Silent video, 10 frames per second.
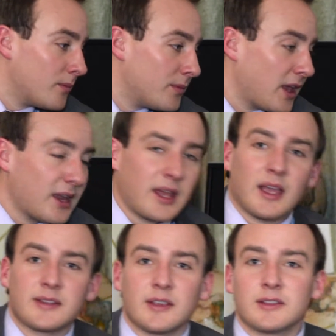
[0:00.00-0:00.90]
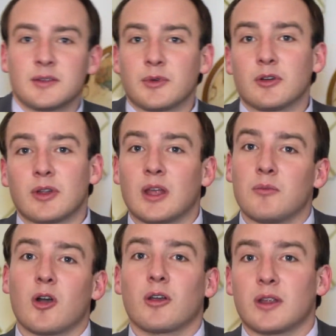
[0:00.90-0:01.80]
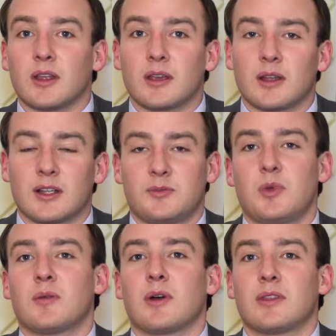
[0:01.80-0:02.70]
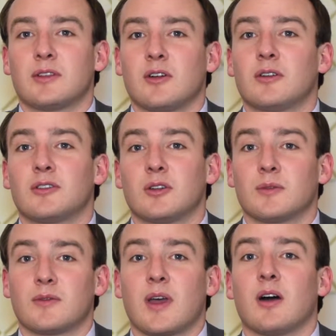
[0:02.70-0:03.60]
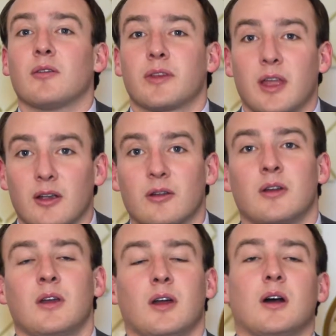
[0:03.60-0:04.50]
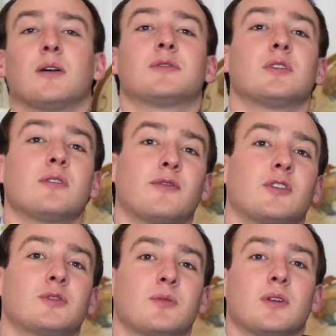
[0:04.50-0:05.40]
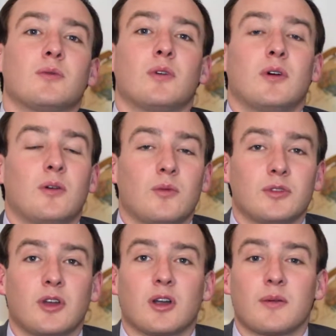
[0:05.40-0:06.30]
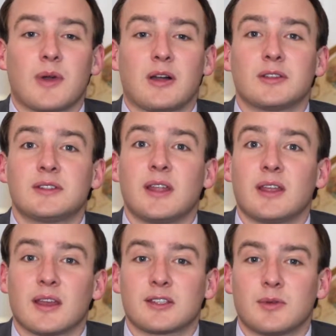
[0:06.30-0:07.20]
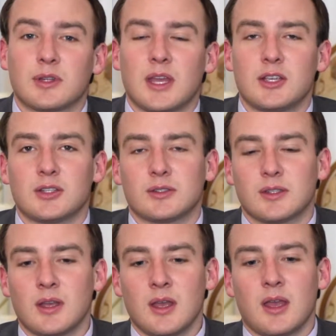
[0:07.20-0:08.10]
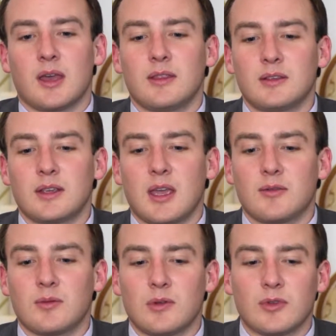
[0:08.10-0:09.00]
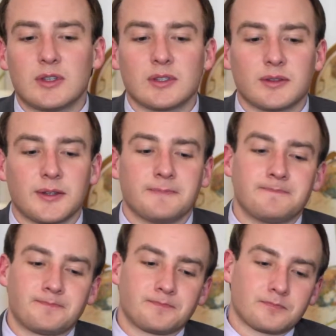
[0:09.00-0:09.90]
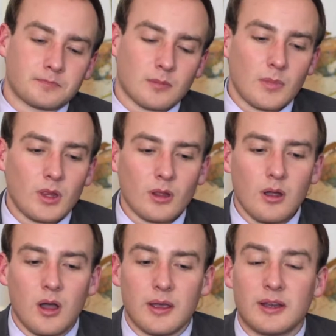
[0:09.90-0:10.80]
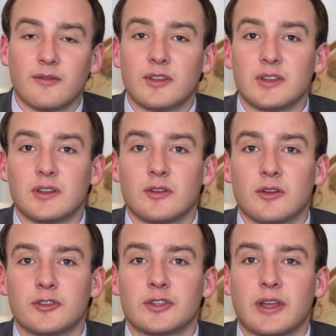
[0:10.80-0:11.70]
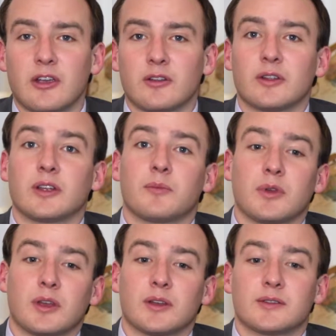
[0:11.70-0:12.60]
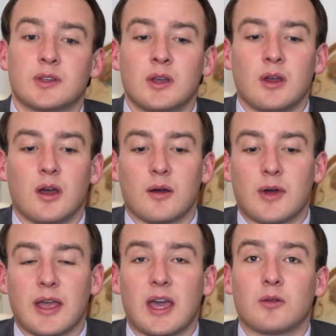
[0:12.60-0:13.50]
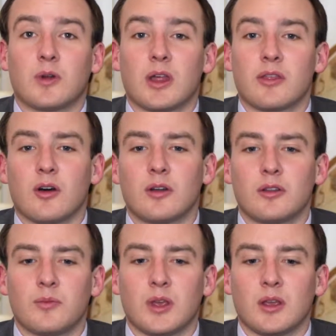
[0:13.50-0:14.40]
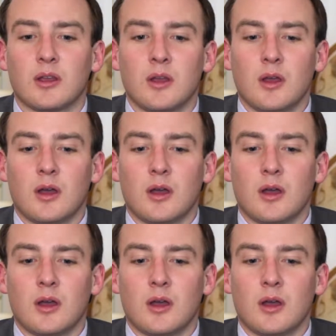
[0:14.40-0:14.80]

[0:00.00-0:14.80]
data accessibility, and marketing. And I speak about these all in terms of healthcare. So the first one, we'll talk about setting expectations. And this came to me recently in a visit to an urgent care clinic because I had what I thought to be